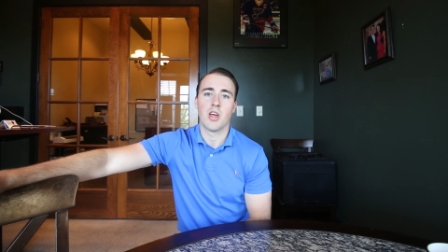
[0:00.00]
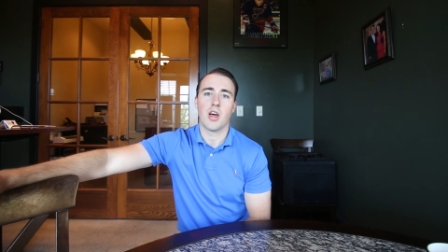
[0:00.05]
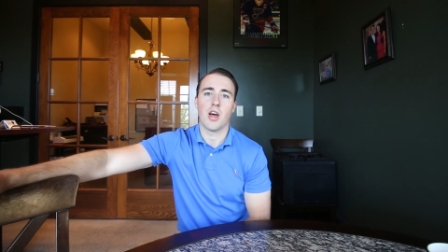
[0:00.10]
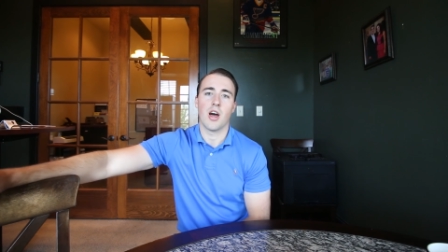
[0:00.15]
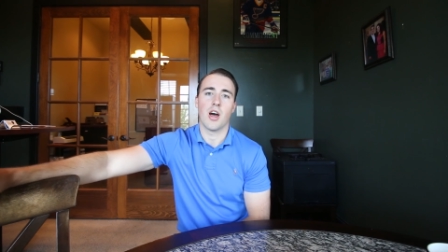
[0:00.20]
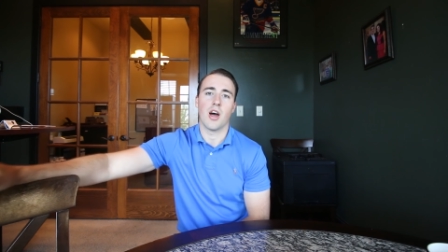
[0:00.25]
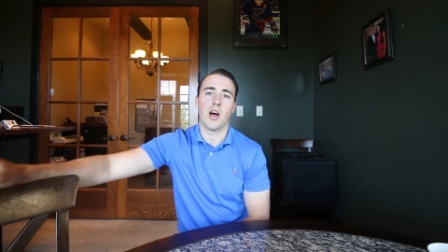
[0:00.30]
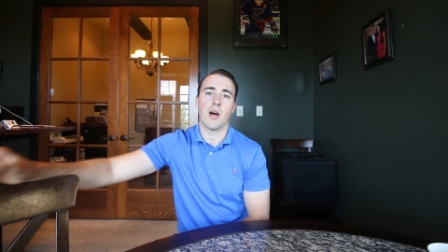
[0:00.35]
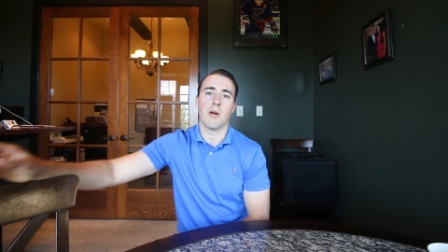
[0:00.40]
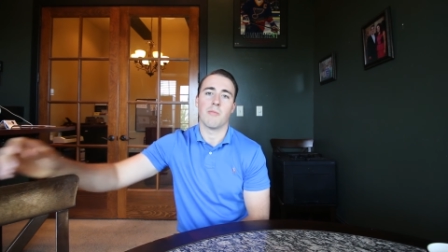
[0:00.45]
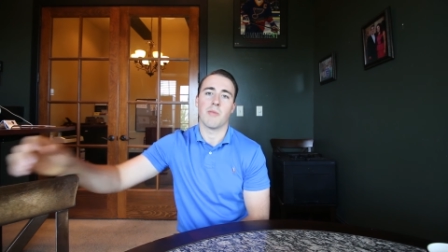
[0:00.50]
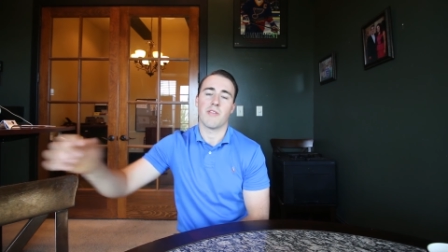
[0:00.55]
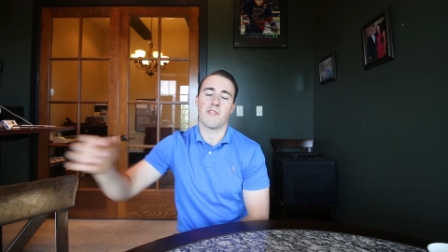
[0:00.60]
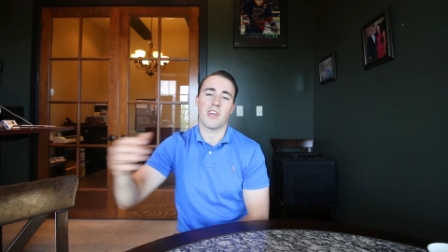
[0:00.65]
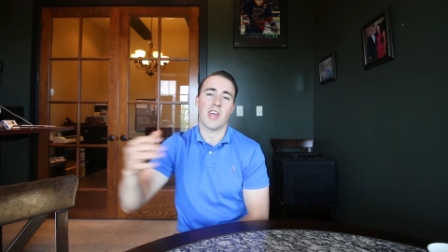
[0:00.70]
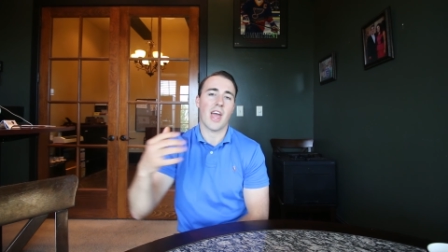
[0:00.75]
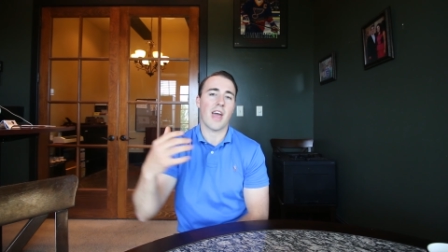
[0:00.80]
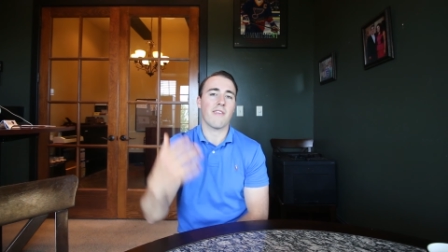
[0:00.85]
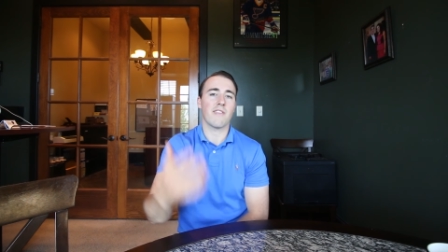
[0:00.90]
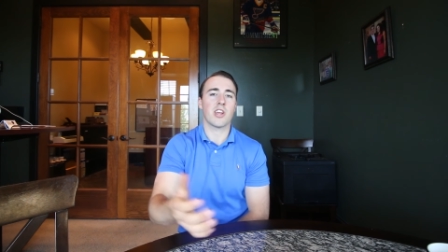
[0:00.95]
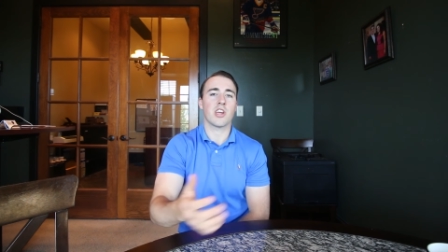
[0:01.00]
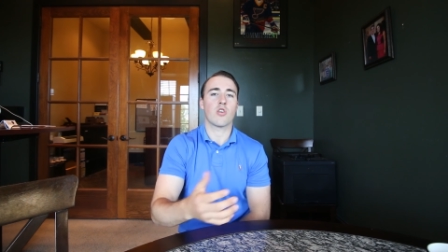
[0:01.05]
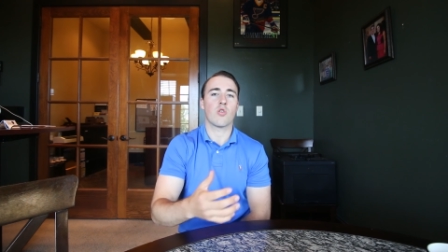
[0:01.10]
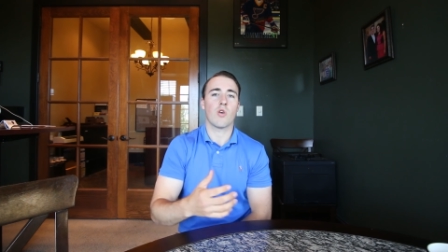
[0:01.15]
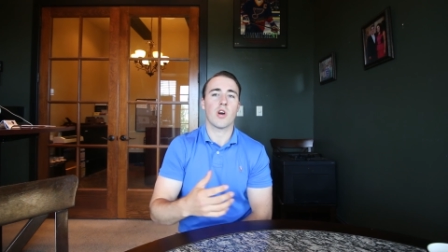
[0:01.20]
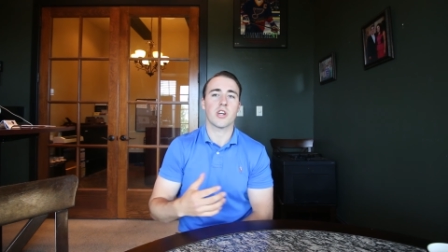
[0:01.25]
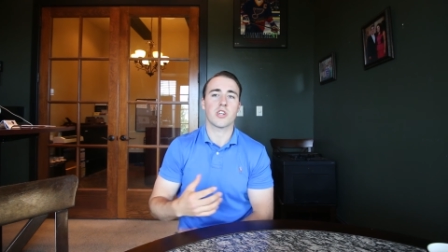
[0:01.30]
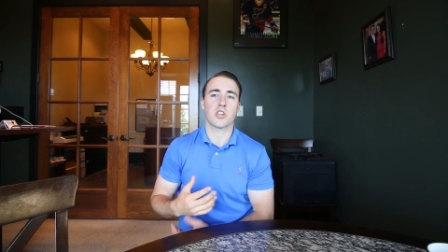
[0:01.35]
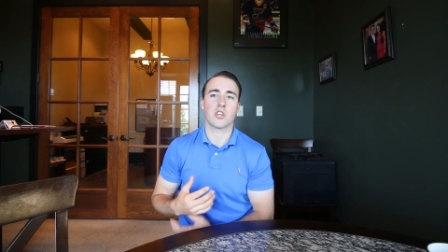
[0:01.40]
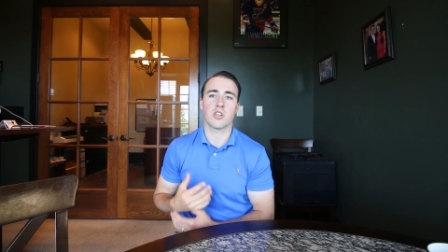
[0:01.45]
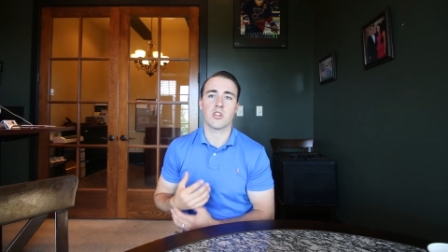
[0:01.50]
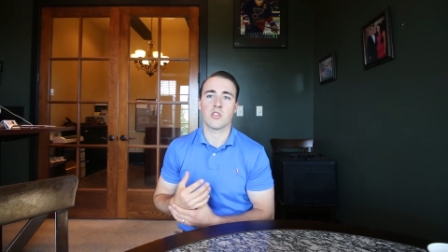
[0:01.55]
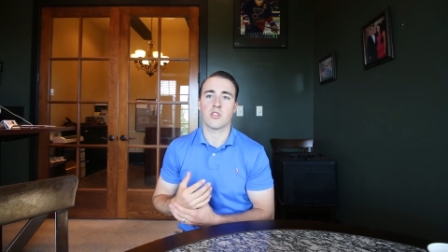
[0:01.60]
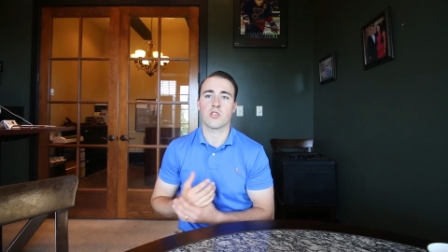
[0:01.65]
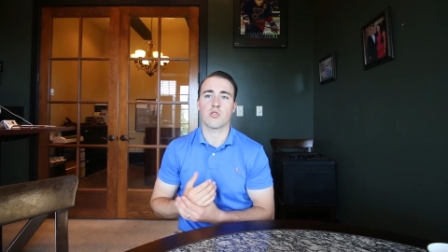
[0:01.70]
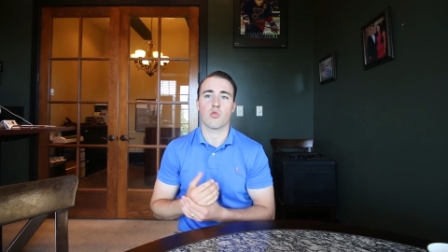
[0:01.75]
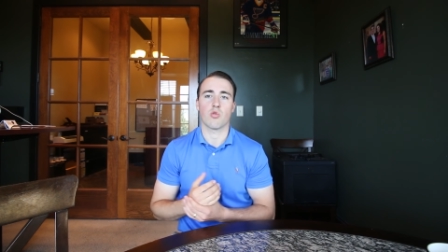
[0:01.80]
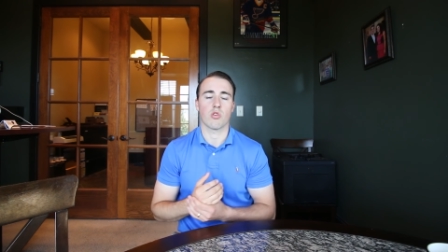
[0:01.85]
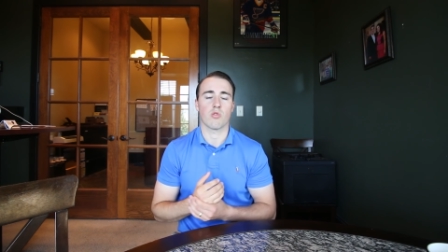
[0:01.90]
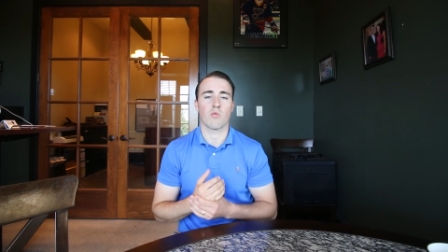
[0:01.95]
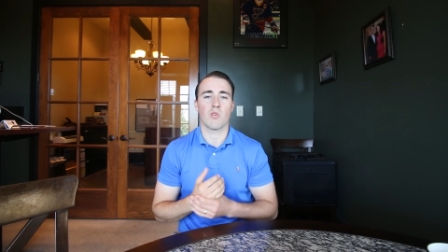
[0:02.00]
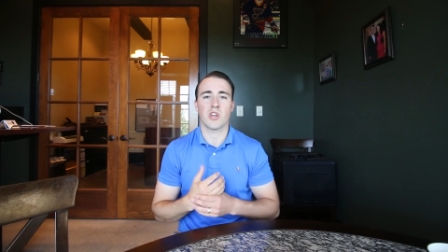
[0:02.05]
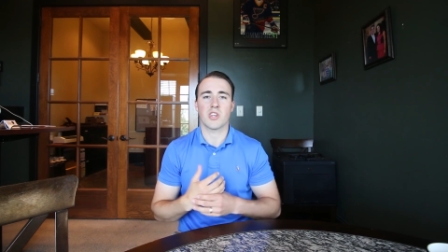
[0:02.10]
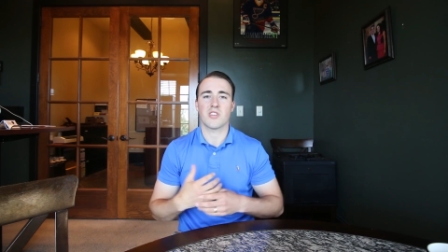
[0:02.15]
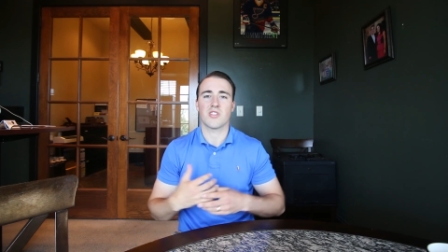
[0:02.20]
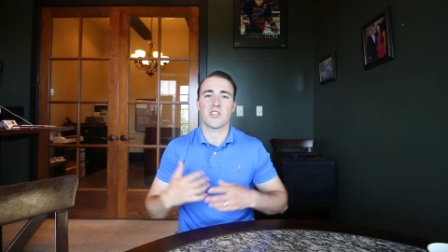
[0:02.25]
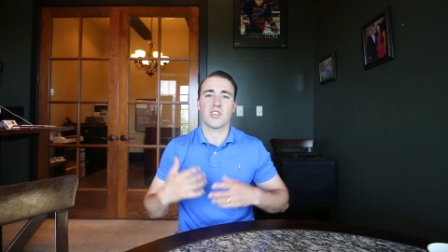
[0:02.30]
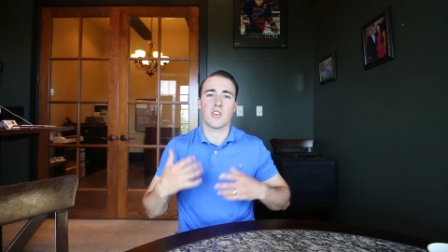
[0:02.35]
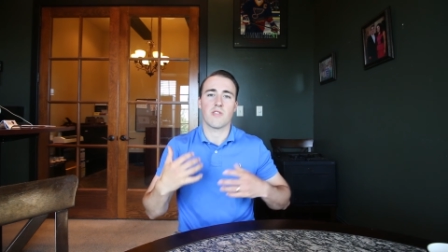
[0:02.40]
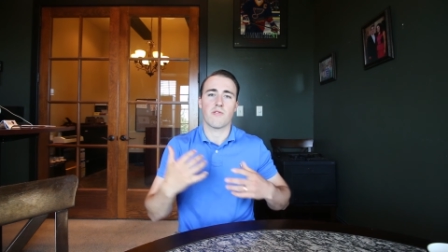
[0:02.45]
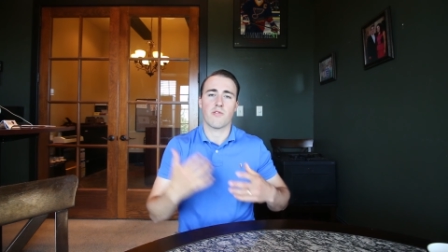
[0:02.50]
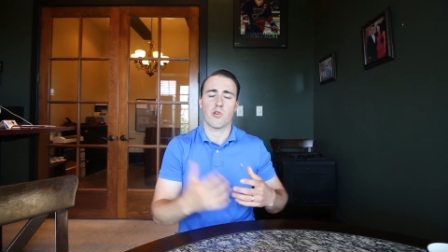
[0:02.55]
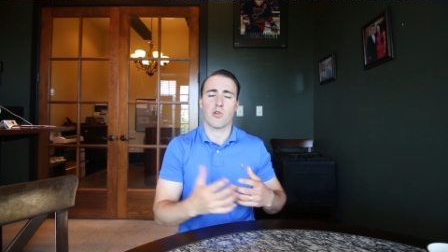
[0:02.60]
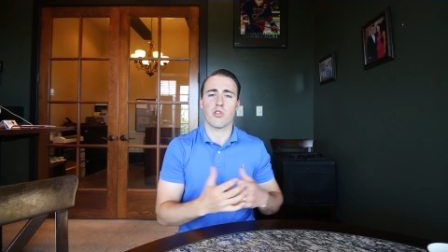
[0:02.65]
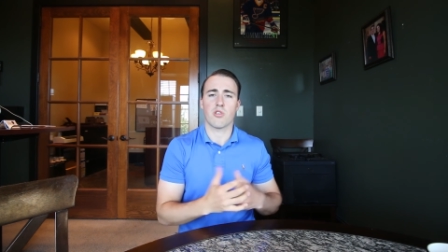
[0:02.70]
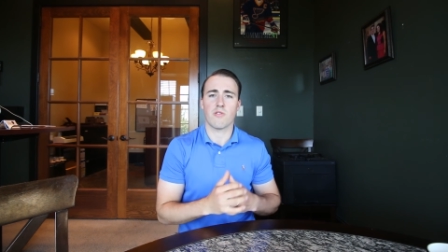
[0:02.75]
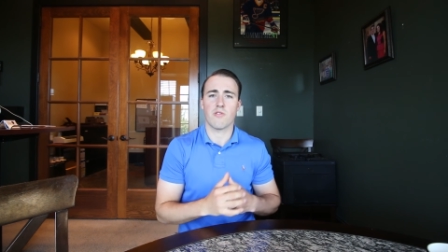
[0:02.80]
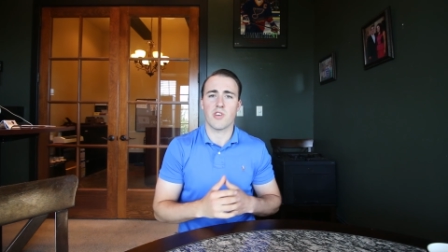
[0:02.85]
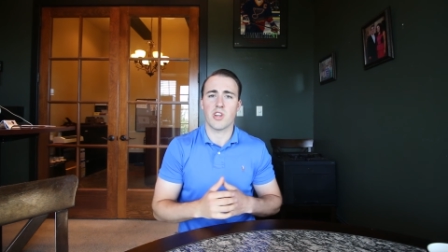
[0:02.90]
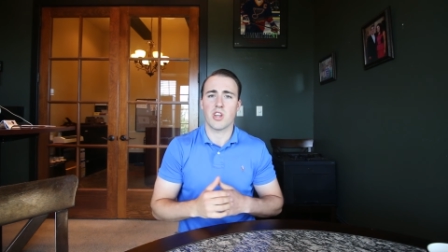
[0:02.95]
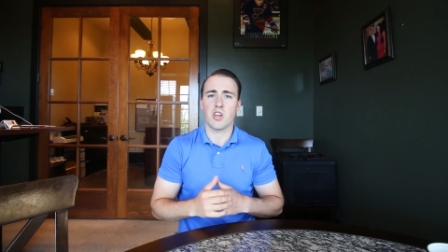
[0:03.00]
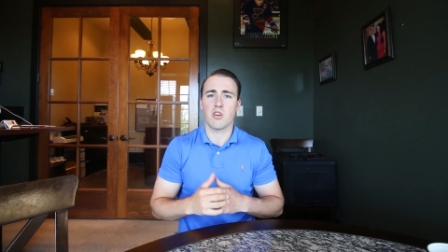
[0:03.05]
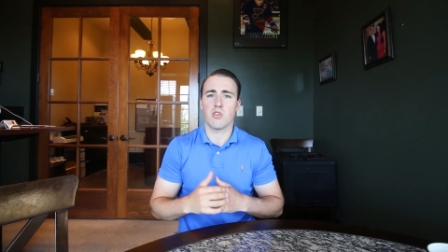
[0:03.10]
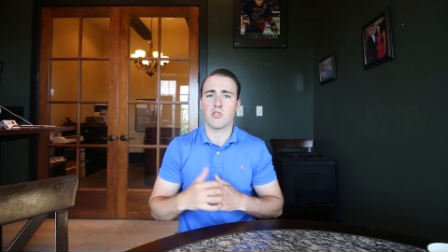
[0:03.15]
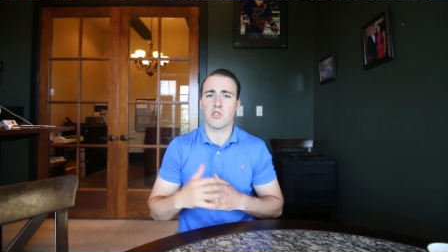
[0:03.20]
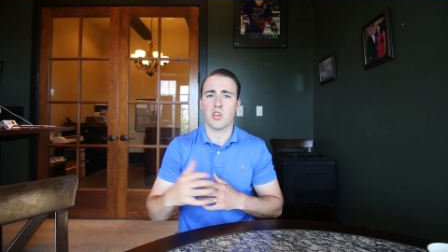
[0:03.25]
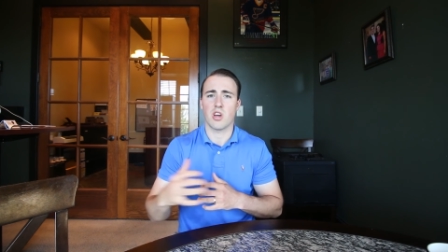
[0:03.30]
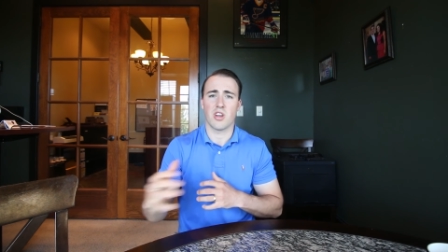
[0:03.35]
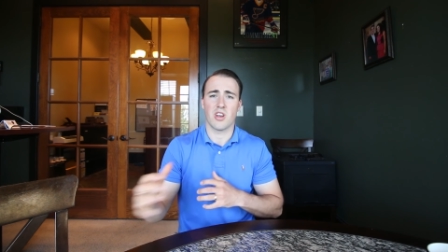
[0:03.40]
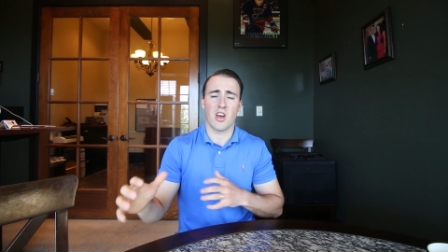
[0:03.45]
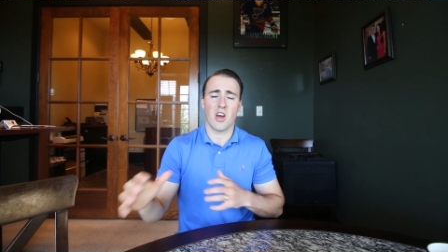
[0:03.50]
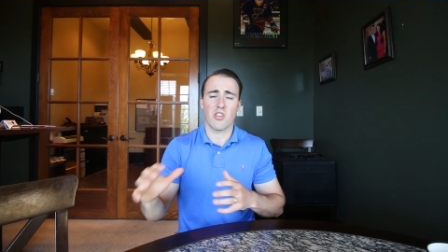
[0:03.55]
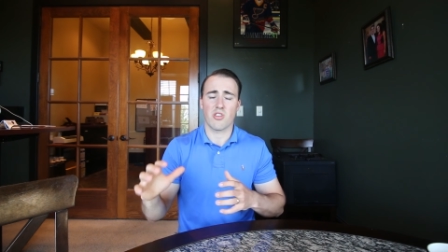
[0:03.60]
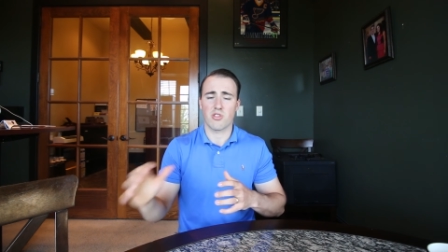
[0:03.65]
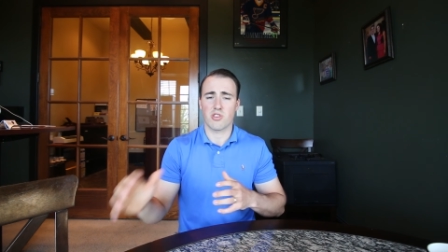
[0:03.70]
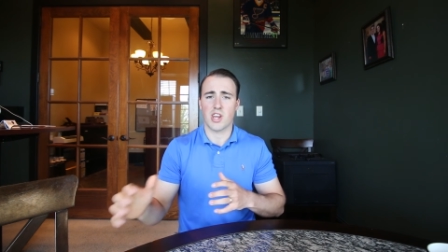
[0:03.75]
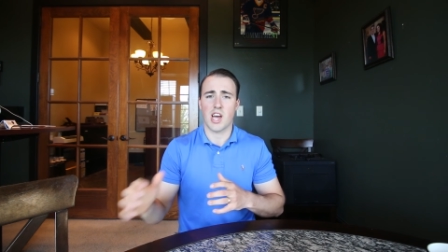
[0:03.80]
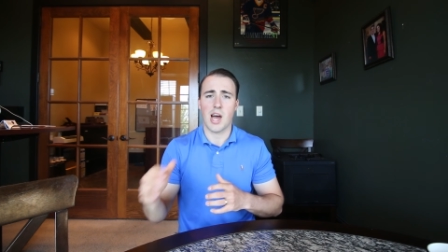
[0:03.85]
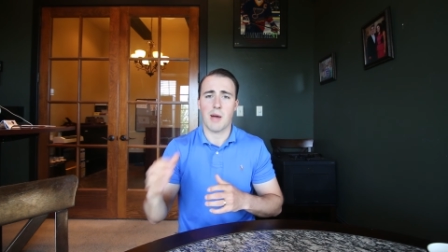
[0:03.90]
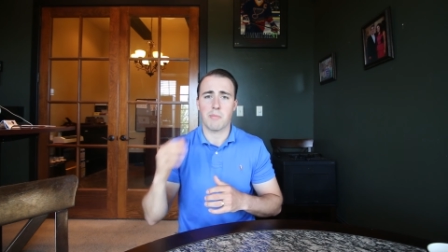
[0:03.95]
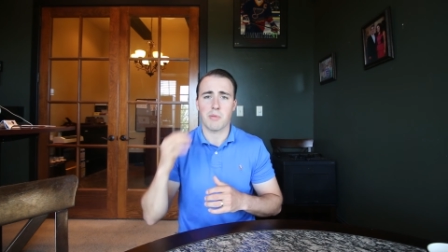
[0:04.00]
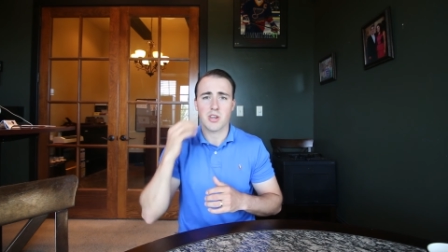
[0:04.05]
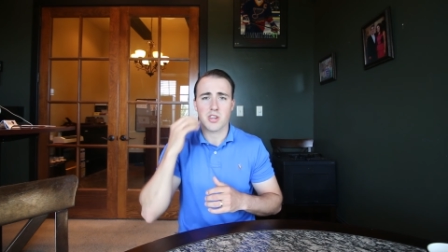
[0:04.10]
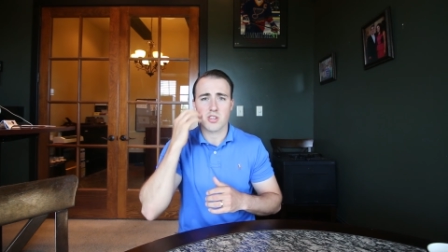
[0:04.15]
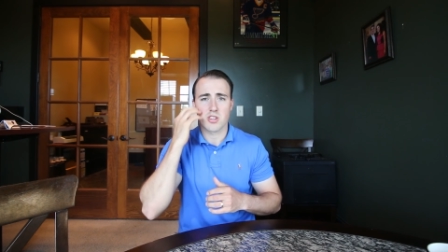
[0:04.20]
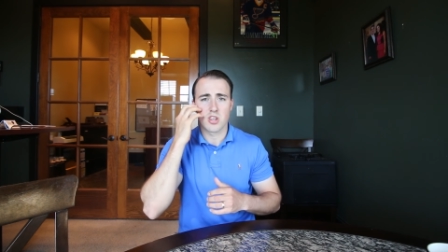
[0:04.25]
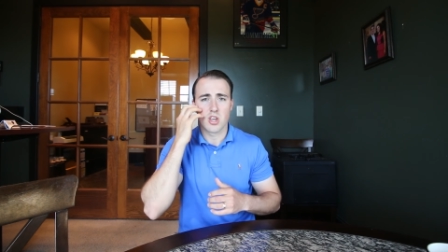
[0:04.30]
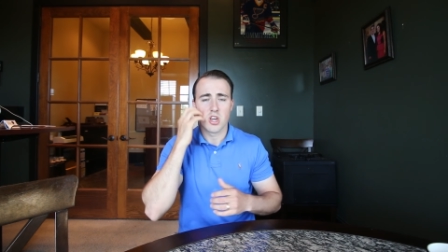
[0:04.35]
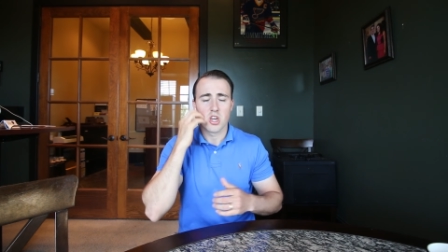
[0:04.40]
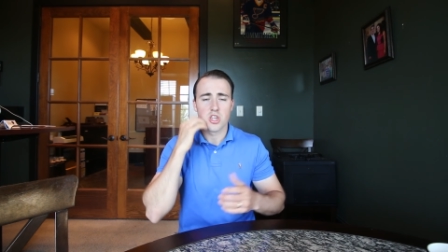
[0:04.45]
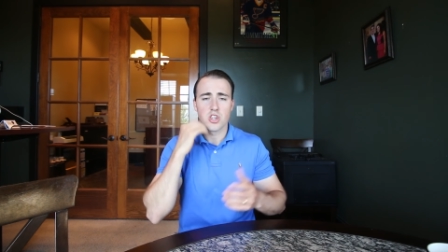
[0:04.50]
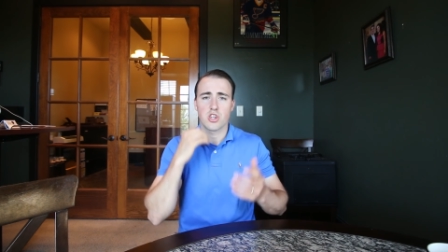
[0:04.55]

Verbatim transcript: Um, if you have any questions or want to see further videos on other topics,